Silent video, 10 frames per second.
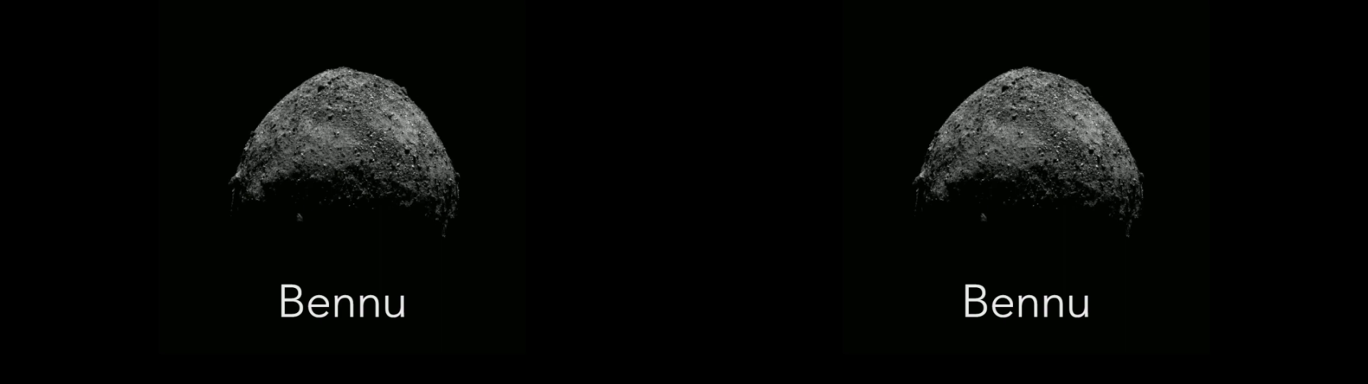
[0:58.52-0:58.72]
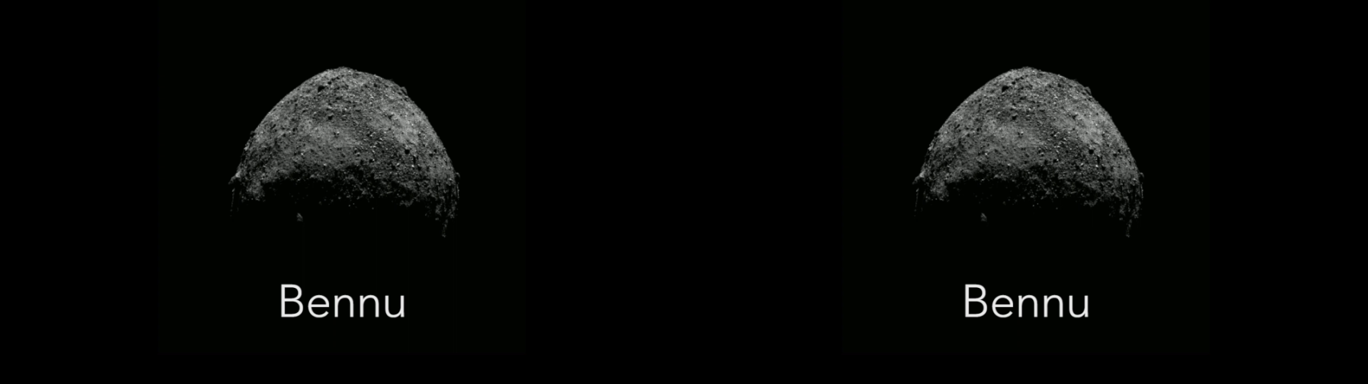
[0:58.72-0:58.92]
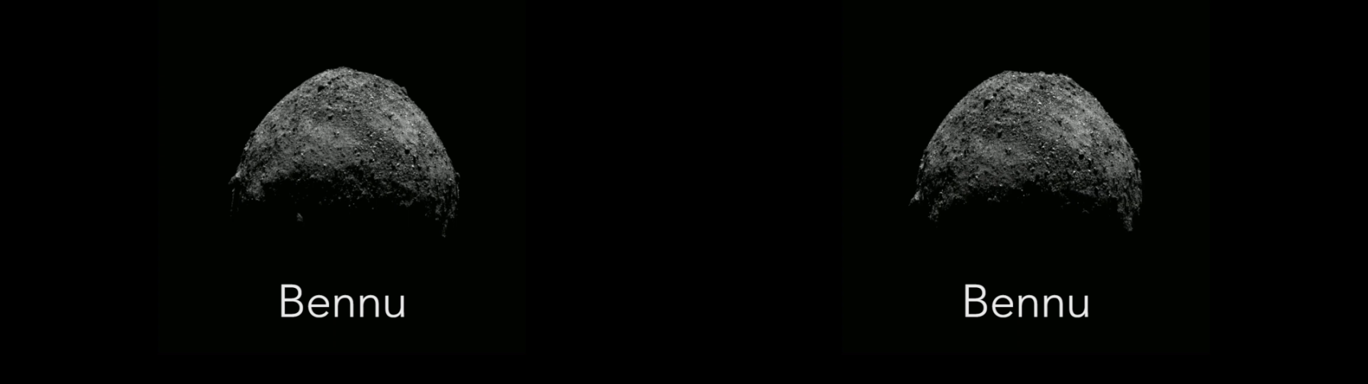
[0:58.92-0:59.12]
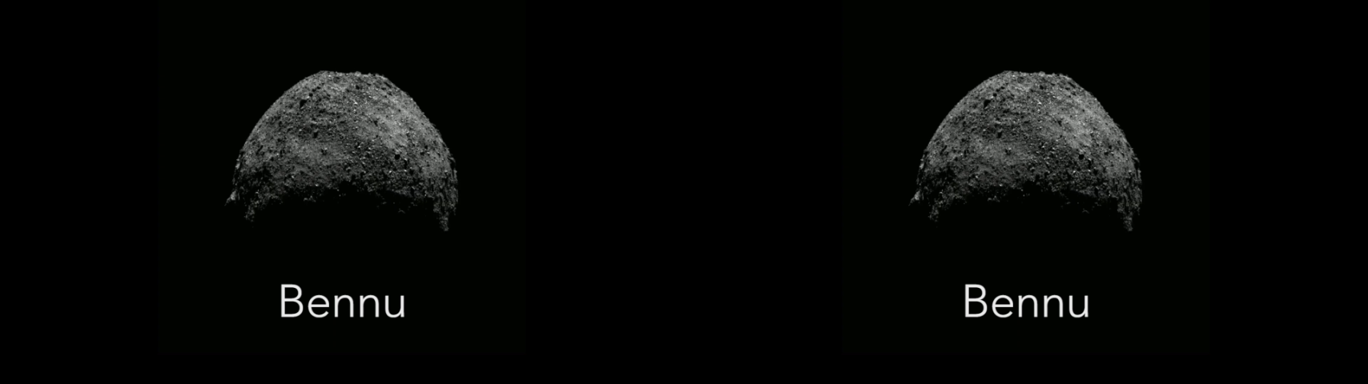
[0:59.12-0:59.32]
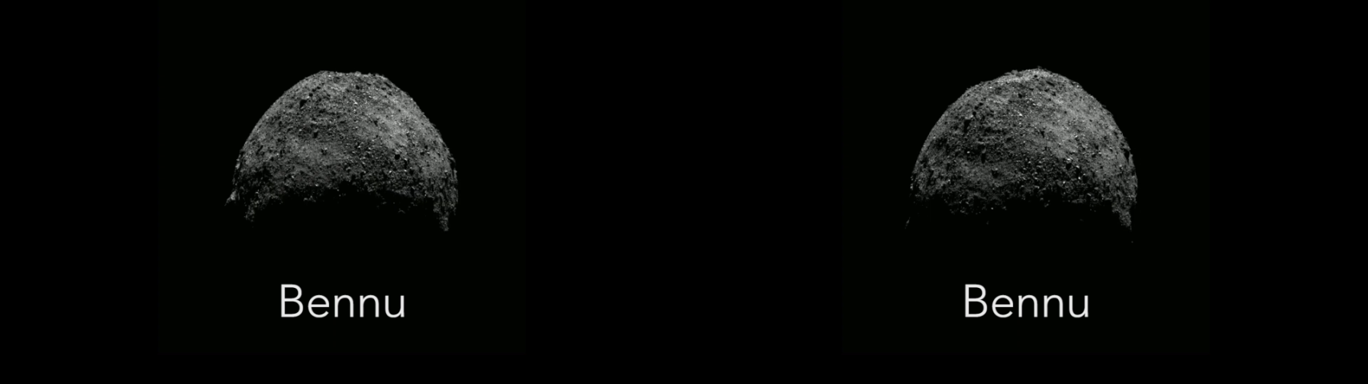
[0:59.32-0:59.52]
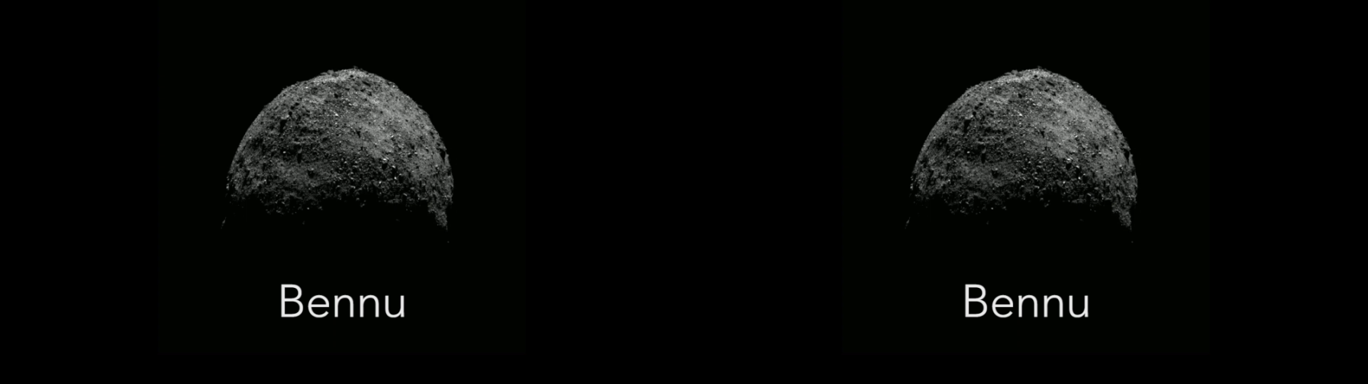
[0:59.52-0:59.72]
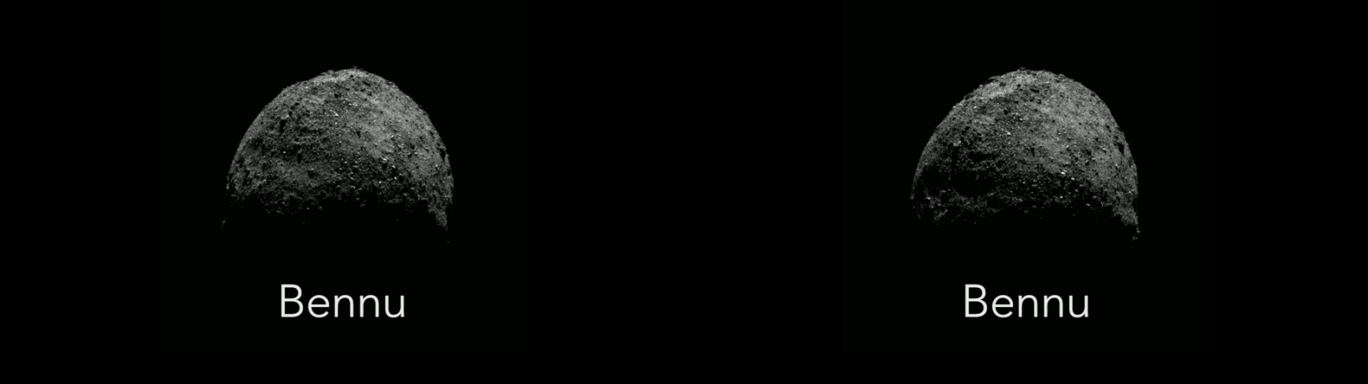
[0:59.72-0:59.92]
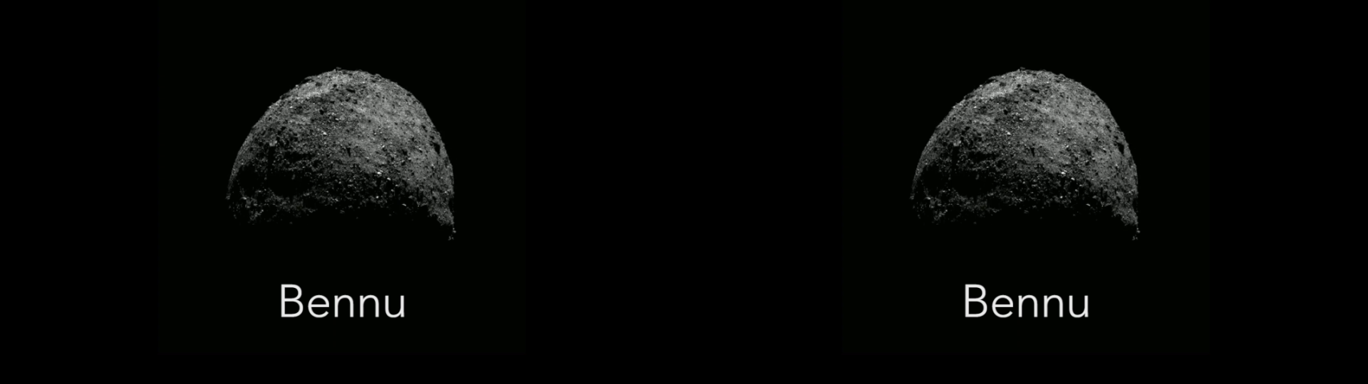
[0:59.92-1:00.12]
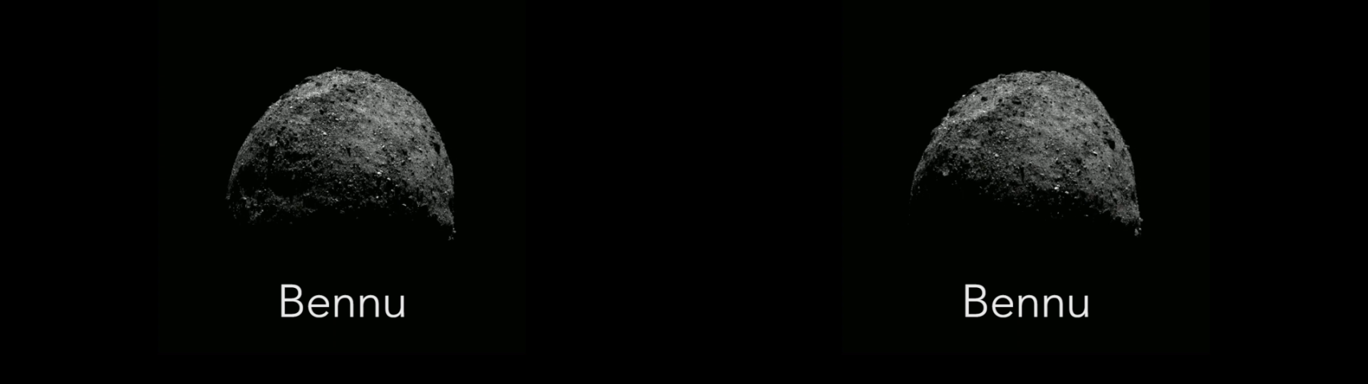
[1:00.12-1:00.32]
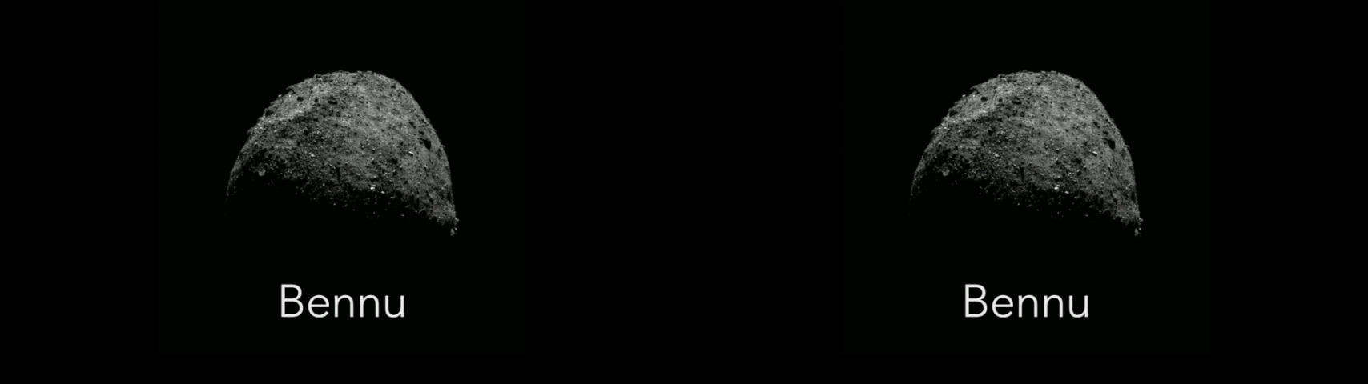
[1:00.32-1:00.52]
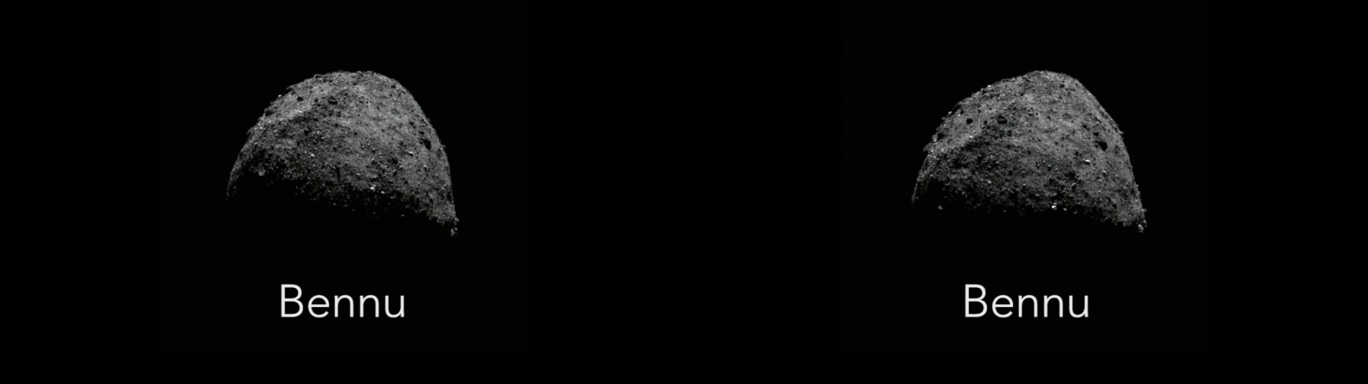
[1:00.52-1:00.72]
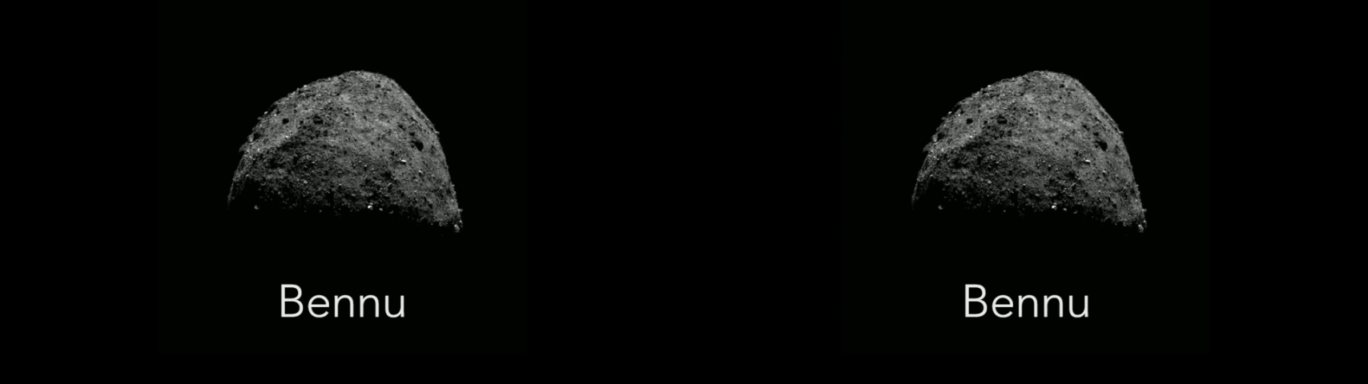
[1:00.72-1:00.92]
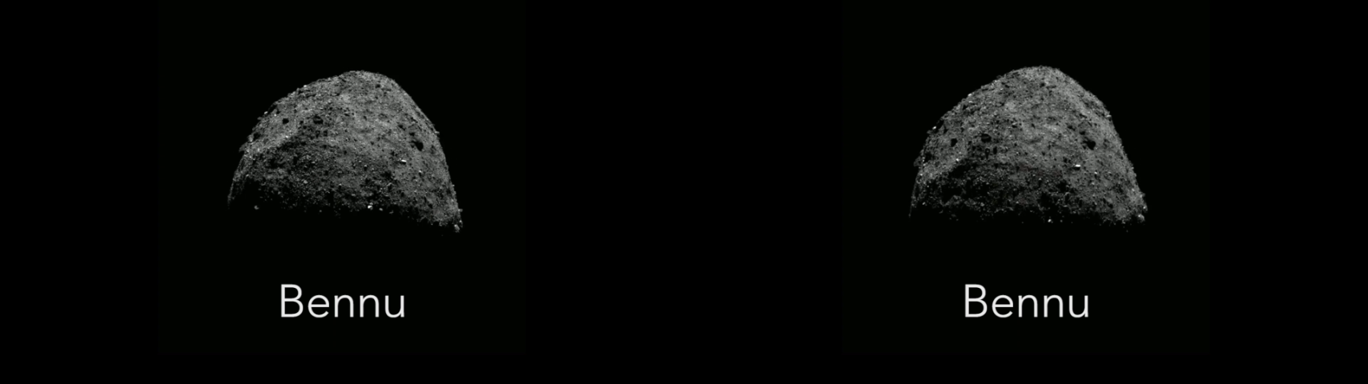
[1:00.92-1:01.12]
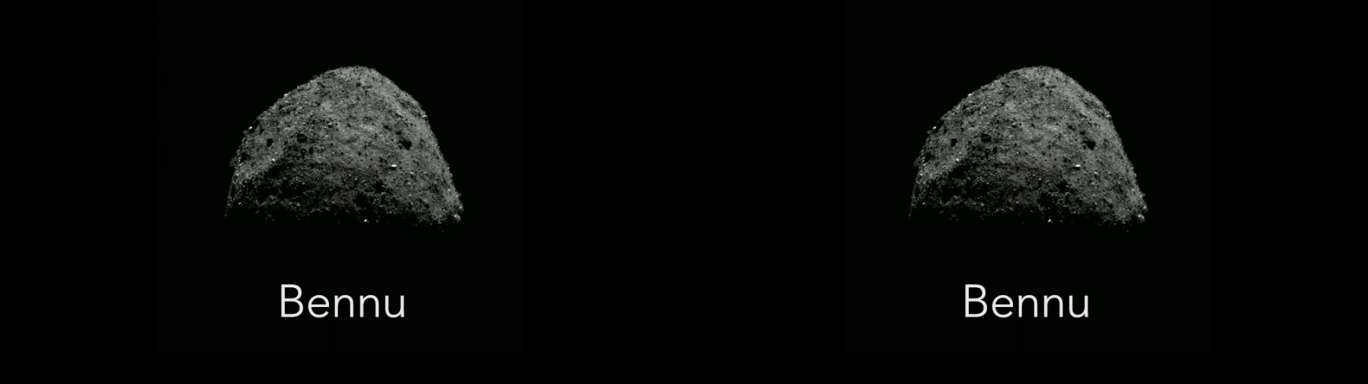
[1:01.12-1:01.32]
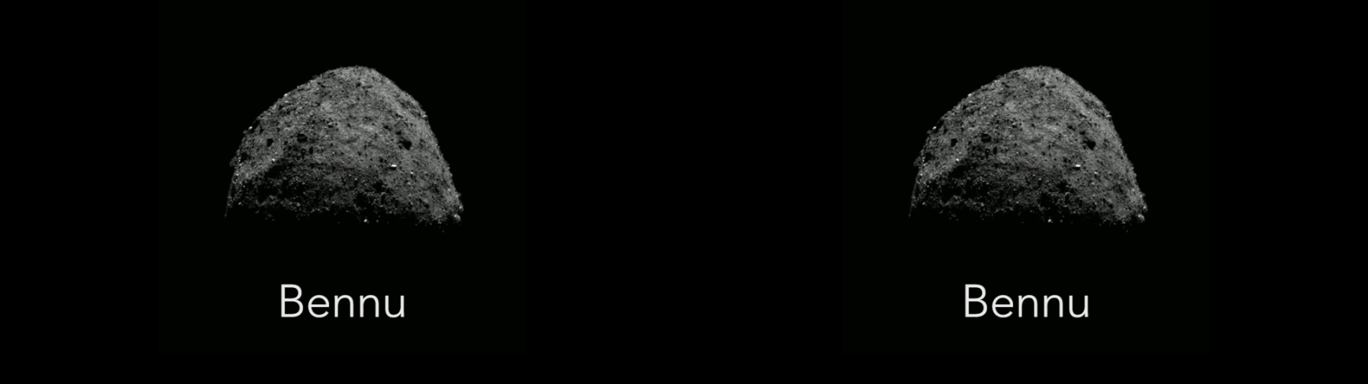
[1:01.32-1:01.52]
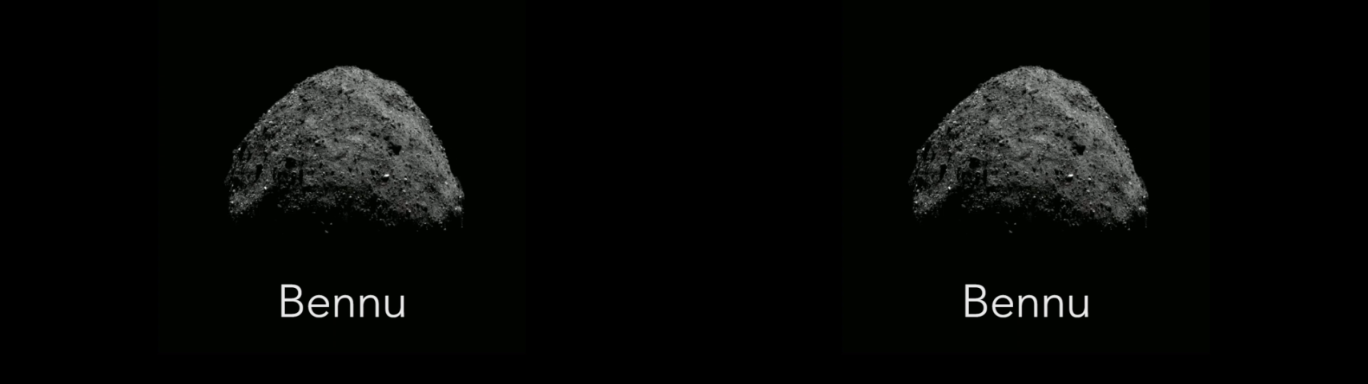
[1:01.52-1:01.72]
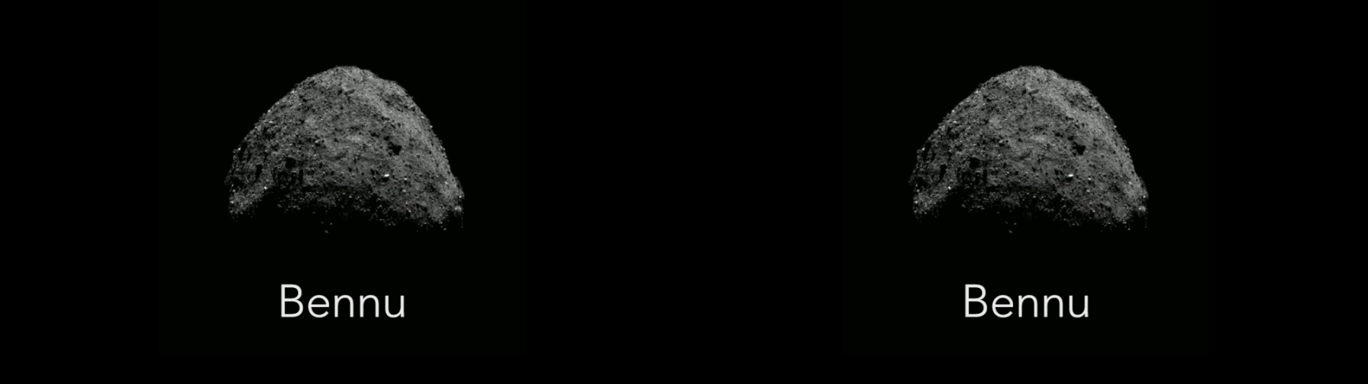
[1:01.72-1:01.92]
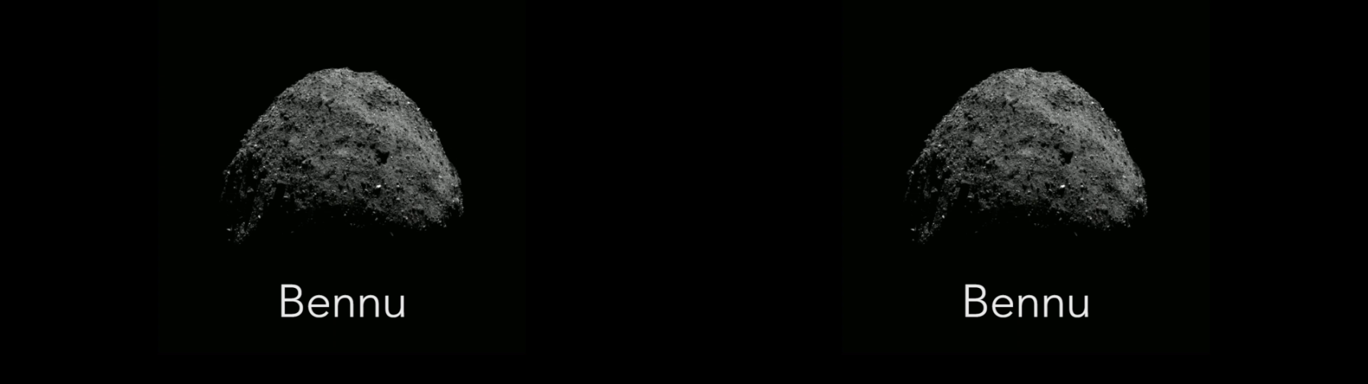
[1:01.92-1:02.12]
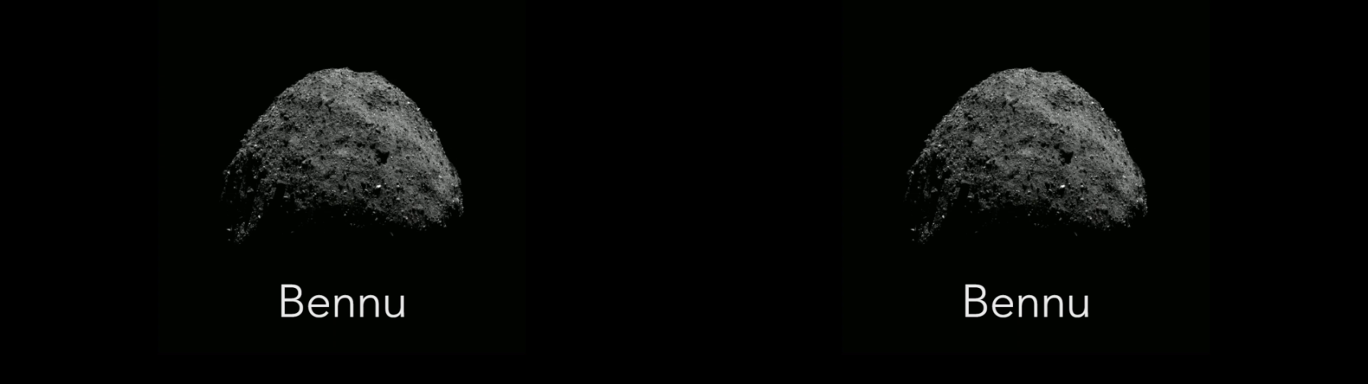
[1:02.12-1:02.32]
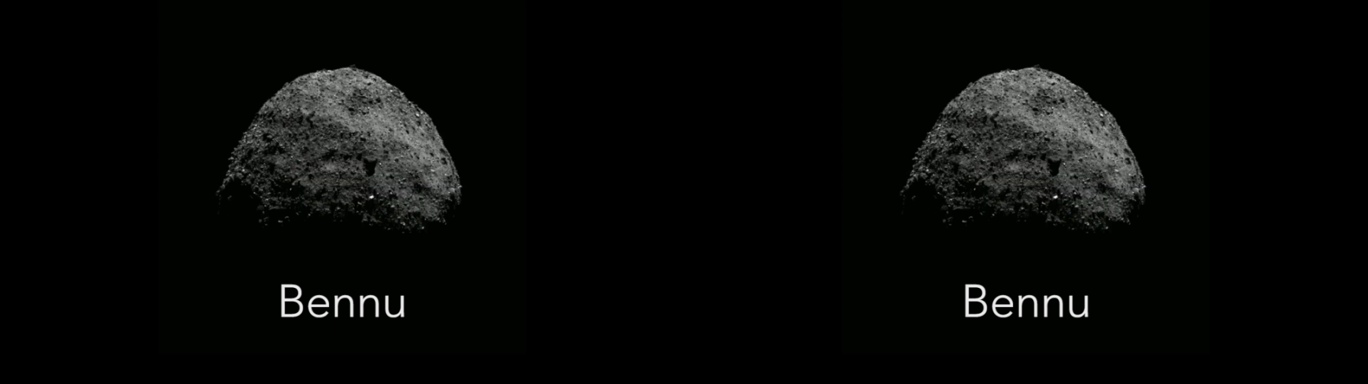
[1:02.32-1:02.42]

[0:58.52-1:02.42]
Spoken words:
Nobody's mouth can be seen.